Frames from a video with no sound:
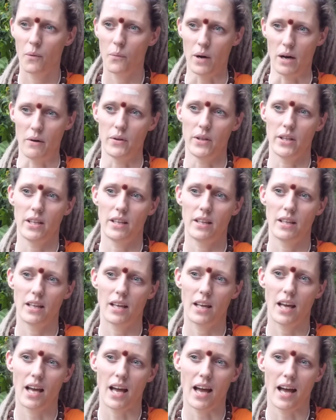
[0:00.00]
Well,
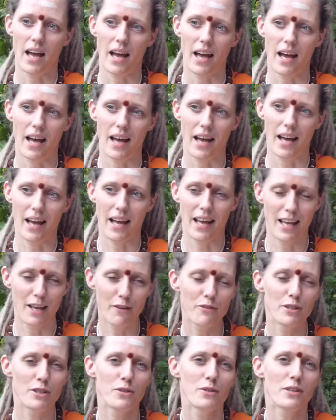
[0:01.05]

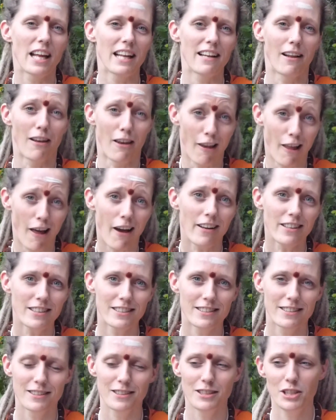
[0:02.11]
if you do that a lot,
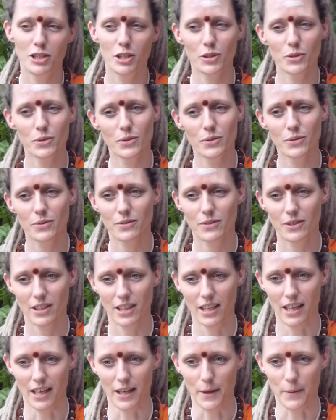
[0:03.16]
you
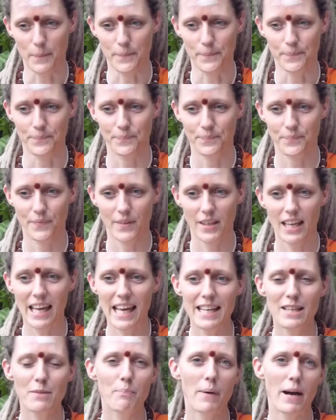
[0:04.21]

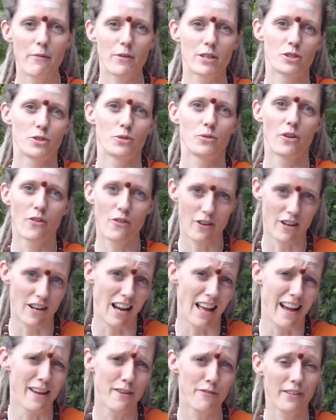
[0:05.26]
gain the power to conquer
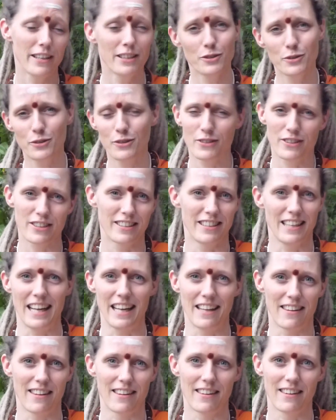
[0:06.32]
life and to conquer
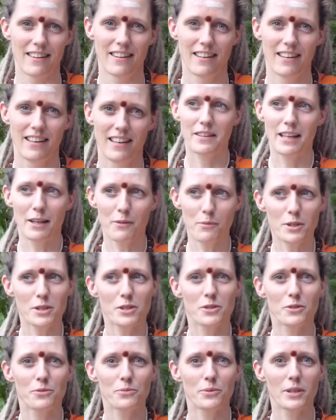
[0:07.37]
death. That
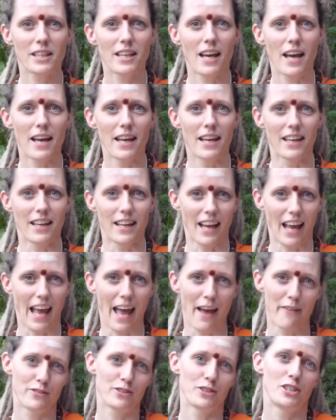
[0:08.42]
was what I
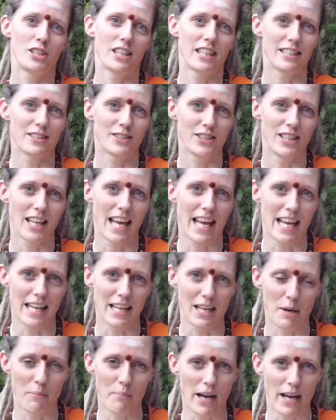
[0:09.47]
have to share
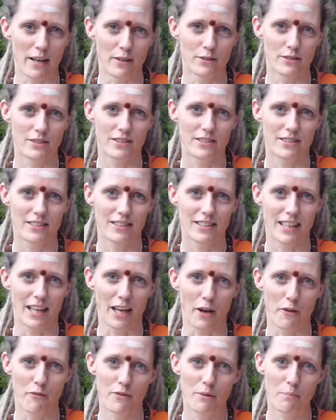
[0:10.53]
today about
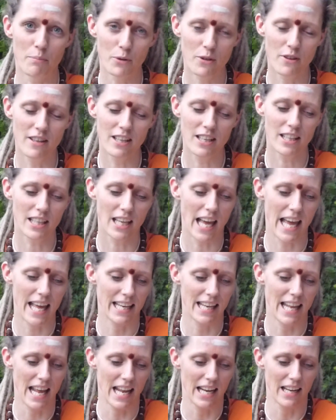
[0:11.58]
Vibuthi.
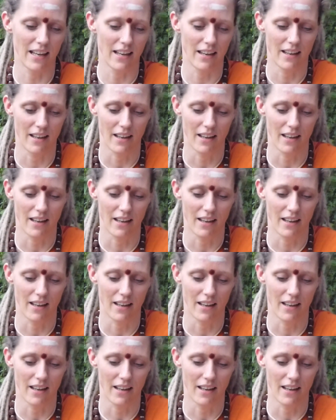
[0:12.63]
And then